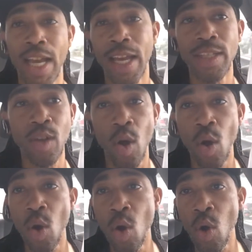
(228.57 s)
is a
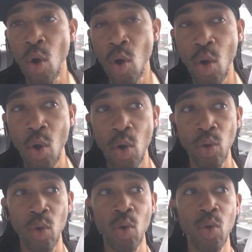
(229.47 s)

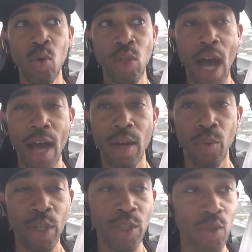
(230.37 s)
whole lot
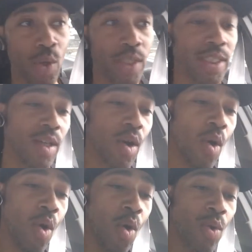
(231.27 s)
of resources and a
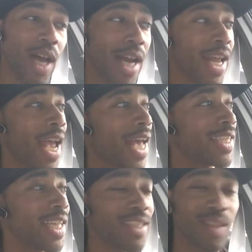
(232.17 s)
whole lot of
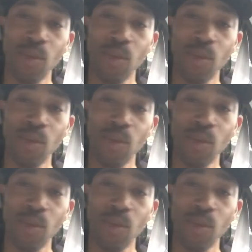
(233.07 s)
assets.